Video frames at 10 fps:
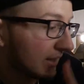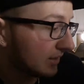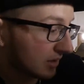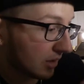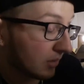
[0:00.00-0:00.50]

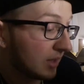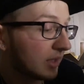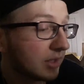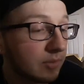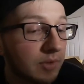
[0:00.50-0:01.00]
So
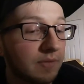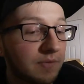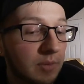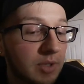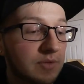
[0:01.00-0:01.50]
couldn't really
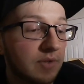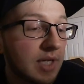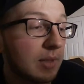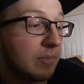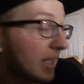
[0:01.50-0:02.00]
film much for
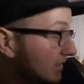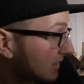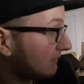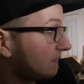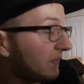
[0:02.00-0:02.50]
them, but I
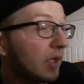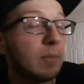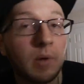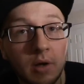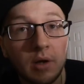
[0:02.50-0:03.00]
did
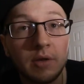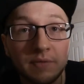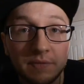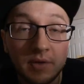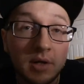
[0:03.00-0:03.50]
film all
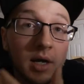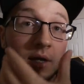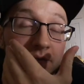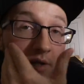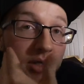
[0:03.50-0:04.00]
of
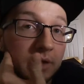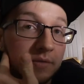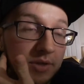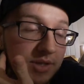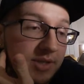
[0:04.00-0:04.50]
uh, Falling in
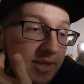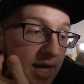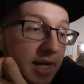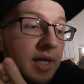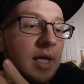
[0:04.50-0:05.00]
Reverse's
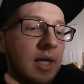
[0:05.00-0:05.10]
set.